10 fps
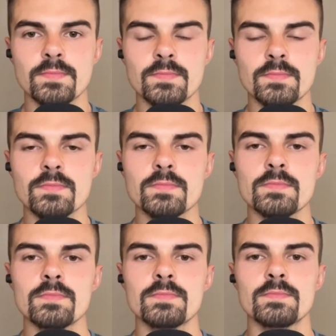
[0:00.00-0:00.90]

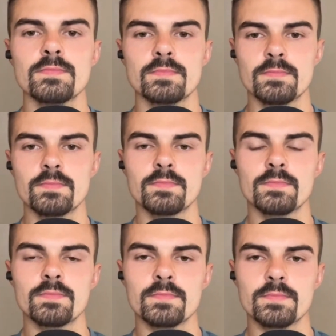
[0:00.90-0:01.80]

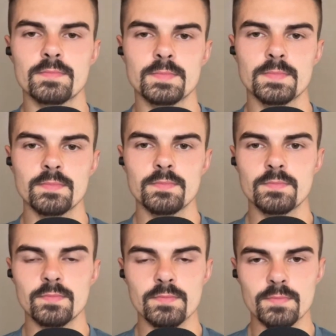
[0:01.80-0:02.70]

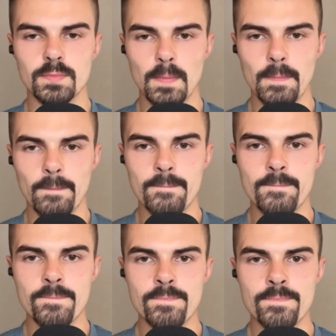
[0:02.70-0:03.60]

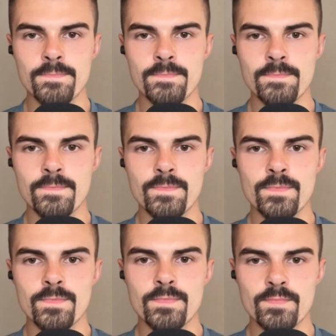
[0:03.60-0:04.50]

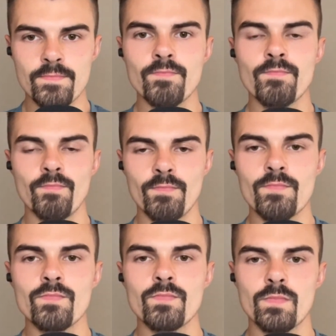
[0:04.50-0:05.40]

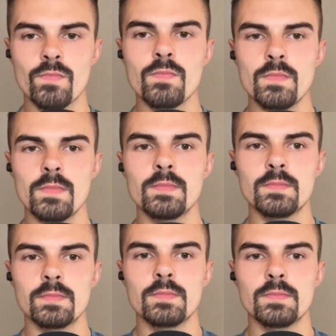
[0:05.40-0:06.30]

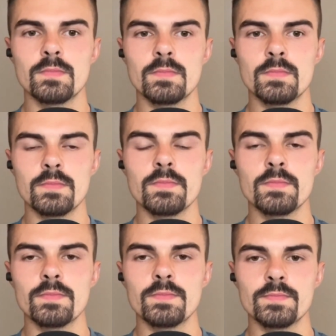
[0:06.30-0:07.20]

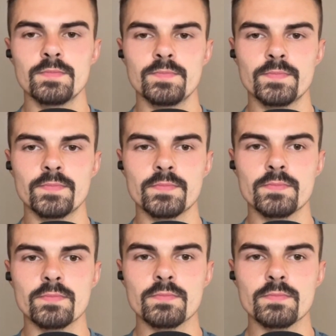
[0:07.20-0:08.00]
(silent)